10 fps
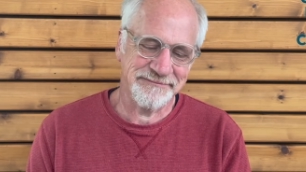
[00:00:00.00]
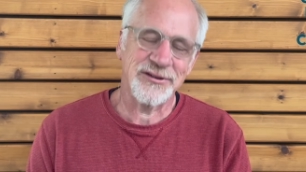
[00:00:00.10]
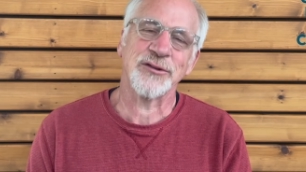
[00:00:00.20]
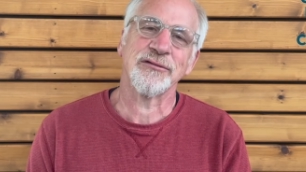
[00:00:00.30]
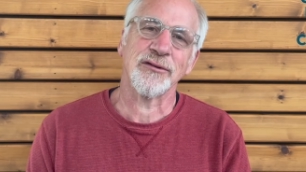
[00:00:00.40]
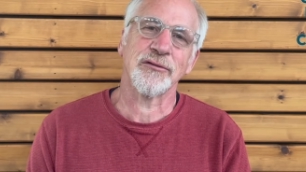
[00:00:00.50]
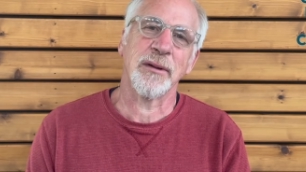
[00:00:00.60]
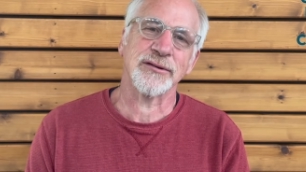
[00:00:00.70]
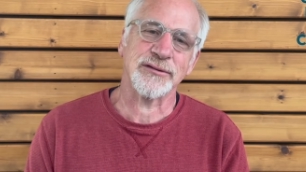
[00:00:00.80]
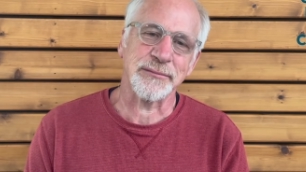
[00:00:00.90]
just feels
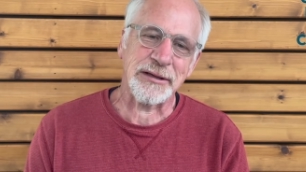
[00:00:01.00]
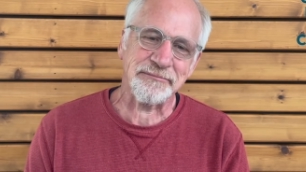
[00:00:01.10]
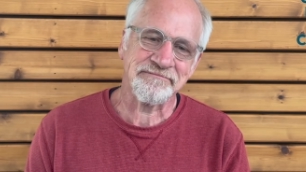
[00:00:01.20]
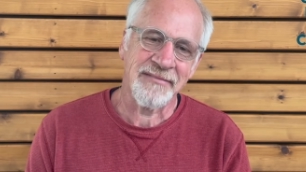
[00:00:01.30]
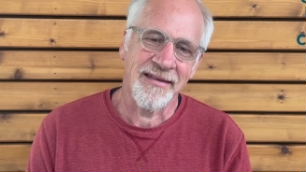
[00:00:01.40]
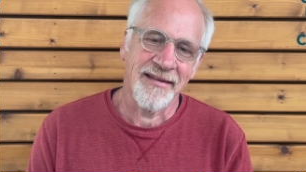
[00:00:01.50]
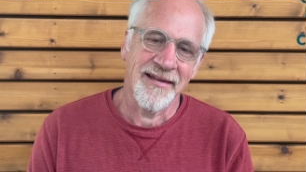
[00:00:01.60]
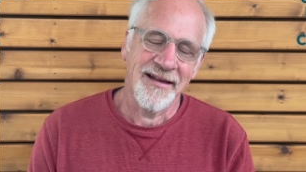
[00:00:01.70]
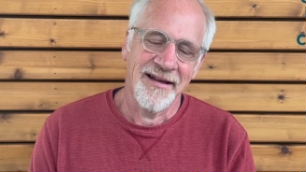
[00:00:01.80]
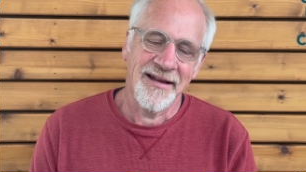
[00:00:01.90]
special to me.
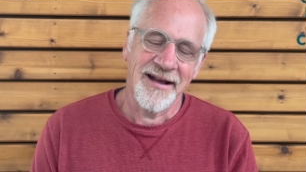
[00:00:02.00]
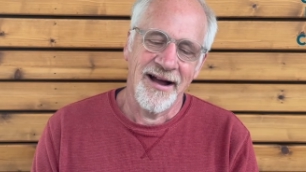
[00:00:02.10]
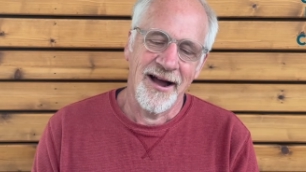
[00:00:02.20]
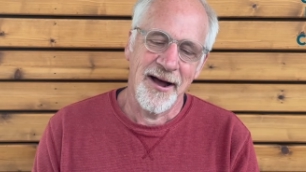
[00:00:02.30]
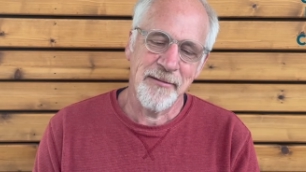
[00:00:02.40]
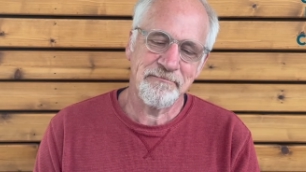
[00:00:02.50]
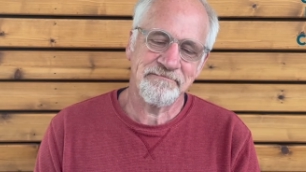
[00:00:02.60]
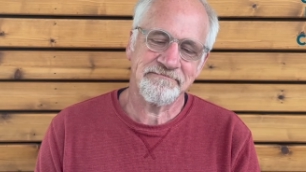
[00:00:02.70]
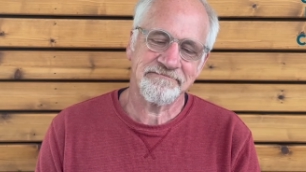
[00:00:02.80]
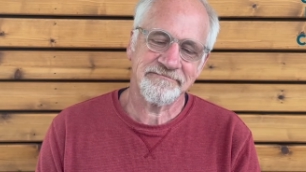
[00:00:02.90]
Um,
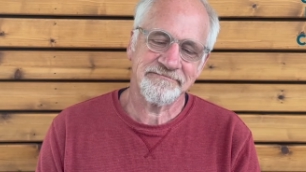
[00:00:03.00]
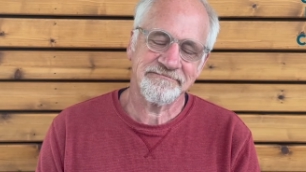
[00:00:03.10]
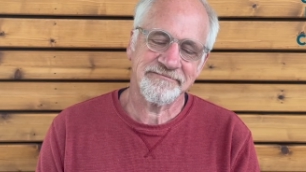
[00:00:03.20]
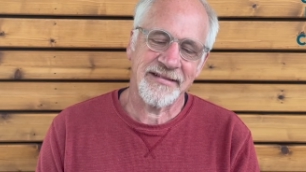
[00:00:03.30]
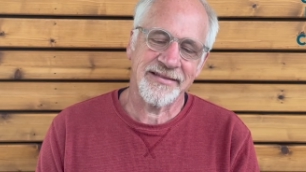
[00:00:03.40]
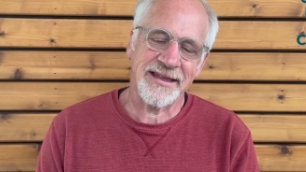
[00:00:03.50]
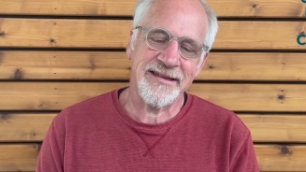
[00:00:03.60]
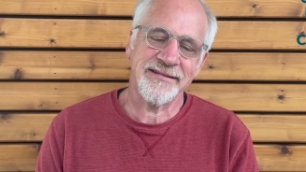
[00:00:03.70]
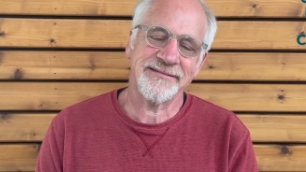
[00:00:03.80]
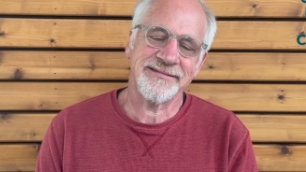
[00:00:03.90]

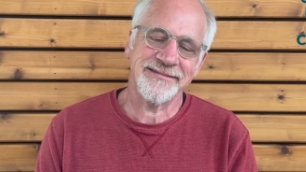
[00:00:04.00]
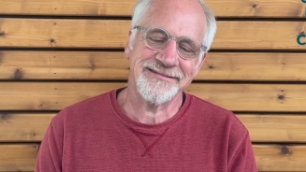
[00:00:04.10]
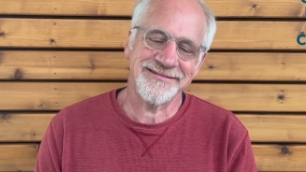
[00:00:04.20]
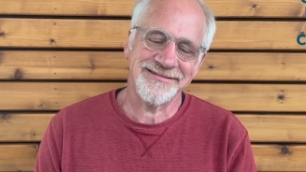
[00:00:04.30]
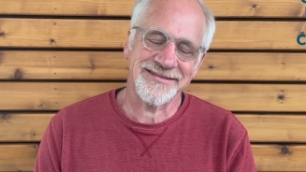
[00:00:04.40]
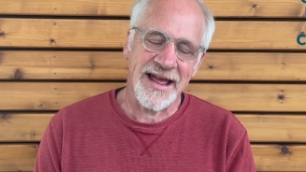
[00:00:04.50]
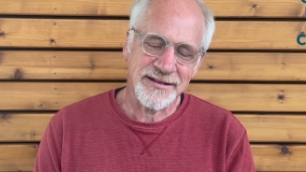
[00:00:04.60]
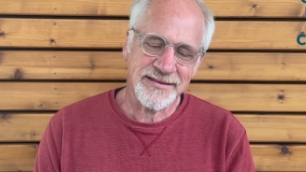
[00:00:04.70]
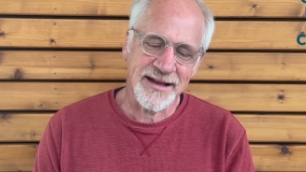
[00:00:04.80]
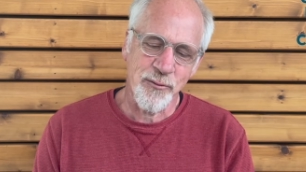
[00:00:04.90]
the
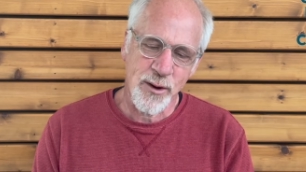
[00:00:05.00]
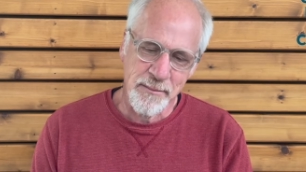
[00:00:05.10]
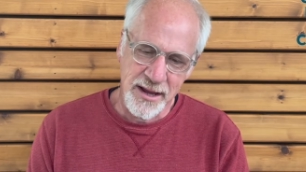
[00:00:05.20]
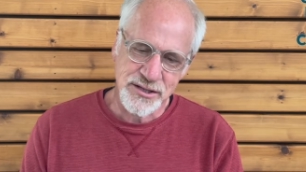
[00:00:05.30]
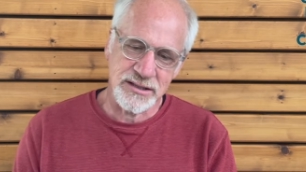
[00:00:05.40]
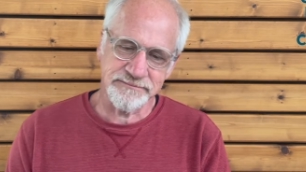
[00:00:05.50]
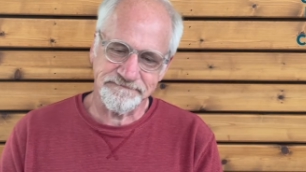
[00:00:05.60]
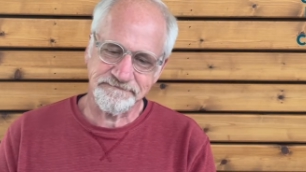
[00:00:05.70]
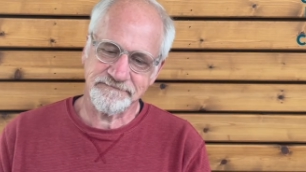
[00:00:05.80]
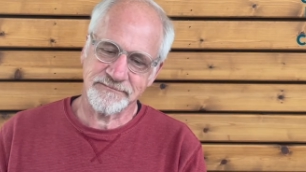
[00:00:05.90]
last thing I want to mention
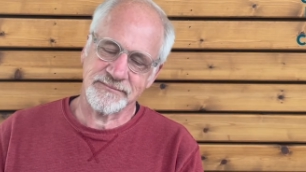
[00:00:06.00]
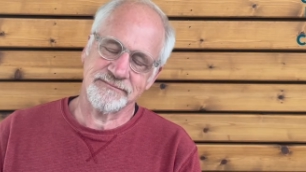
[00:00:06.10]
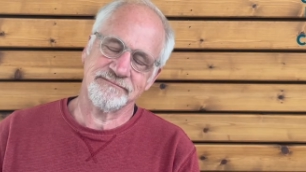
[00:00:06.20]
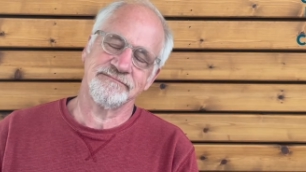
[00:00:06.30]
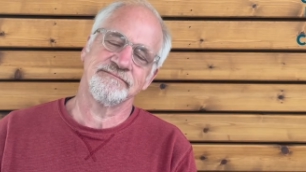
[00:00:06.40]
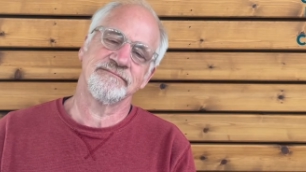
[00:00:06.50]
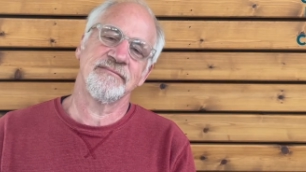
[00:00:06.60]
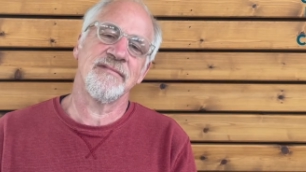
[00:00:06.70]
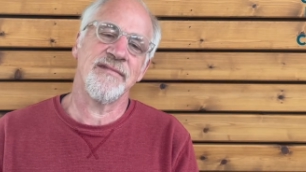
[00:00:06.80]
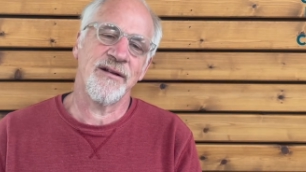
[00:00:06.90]

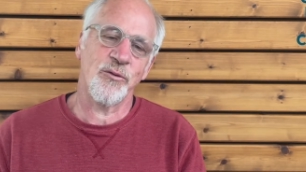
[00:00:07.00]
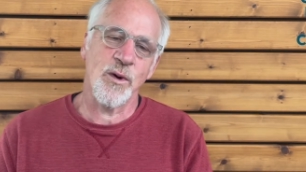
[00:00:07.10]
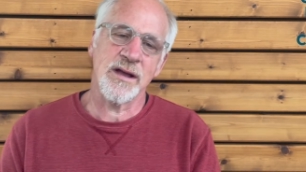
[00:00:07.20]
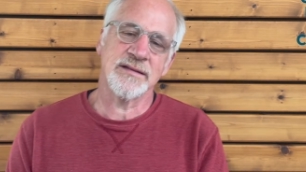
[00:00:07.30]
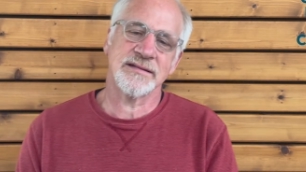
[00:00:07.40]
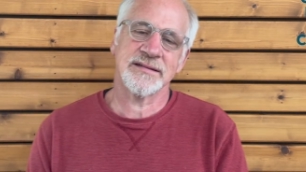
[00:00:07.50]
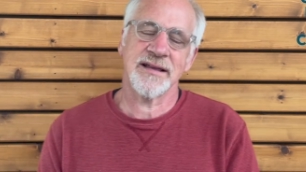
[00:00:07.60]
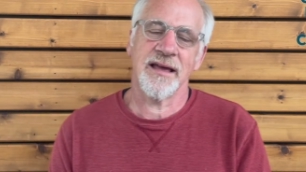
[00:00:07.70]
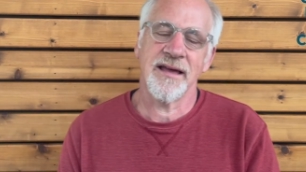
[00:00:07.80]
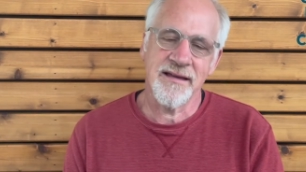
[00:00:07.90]
was
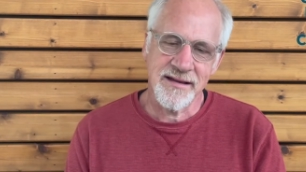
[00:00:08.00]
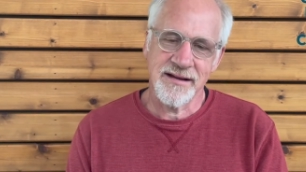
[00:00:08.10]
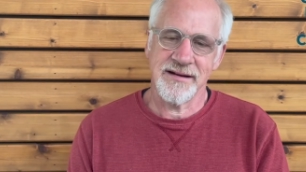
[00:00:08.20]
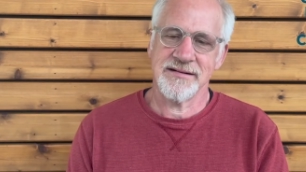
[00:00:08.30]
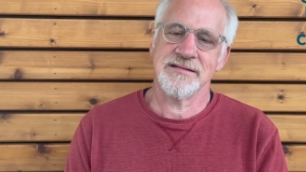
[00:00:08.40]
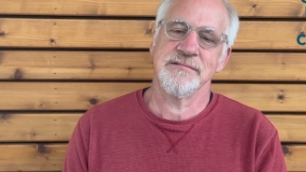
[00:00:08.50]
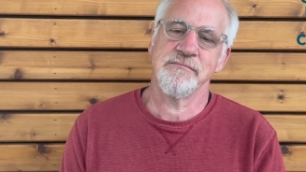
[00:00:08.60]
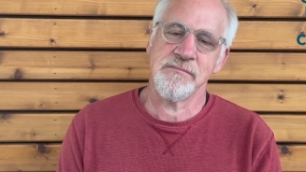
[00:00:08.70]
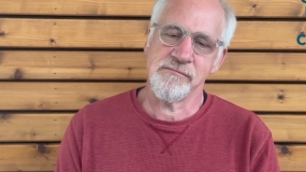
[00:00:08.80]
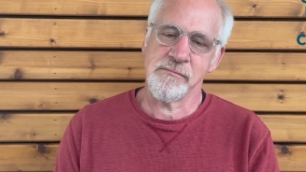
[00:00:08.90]

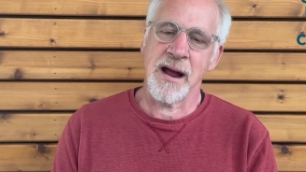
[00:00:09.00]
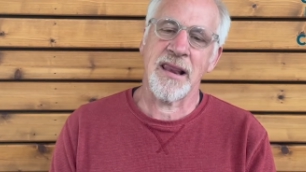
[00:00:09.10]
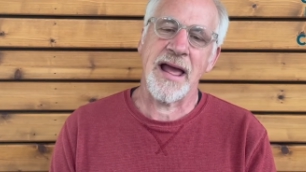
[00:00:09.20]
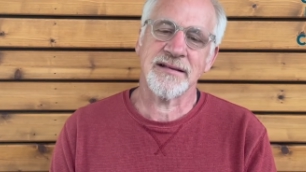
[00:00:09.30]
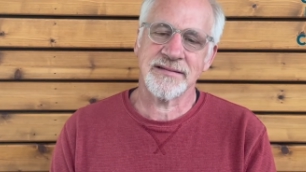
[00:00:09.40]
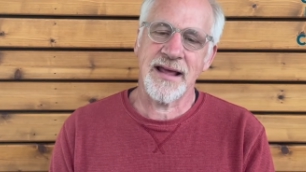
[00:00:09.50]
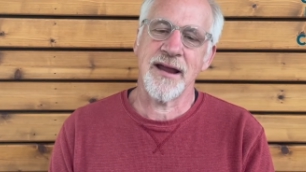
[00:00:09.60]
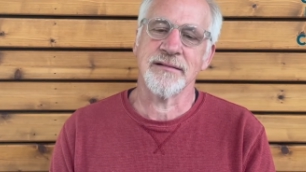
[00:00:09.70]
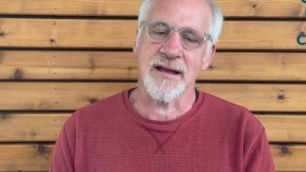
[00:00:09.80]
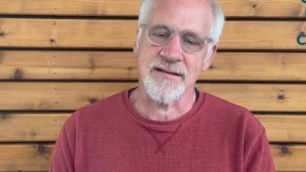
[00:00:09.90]
my last
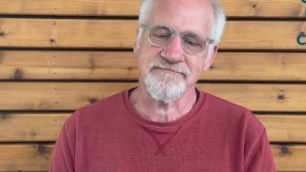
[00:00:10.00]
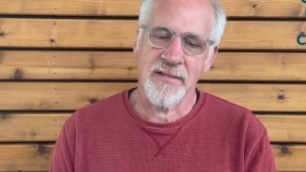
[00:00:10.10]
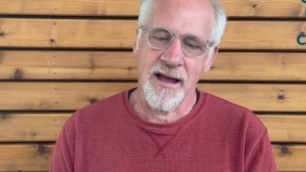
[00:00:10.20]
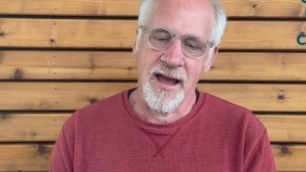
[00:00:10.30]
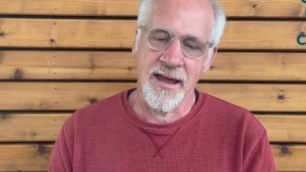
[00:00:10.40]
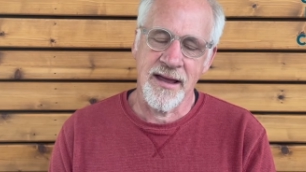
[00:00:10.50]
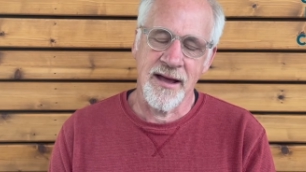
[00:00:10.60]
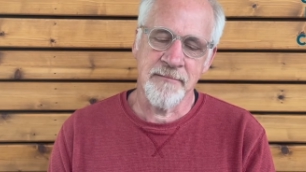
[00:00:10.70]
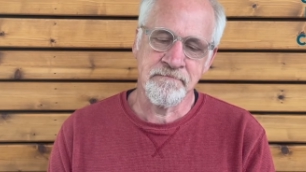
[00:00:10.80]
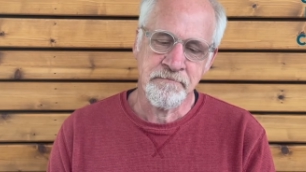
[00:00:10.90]
Saturday. I
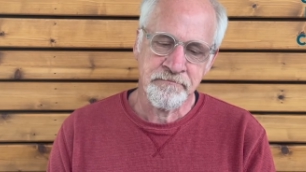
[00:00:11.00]
um,